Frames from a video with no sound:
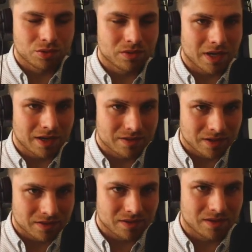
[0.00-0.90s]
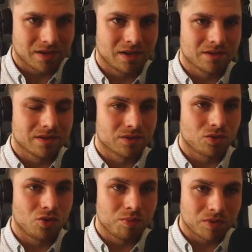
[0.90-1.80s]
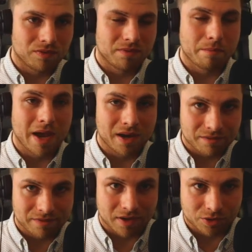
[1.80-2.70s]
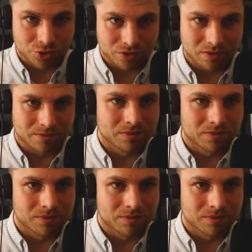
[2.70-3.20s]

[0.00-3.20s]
exist in scope of main function.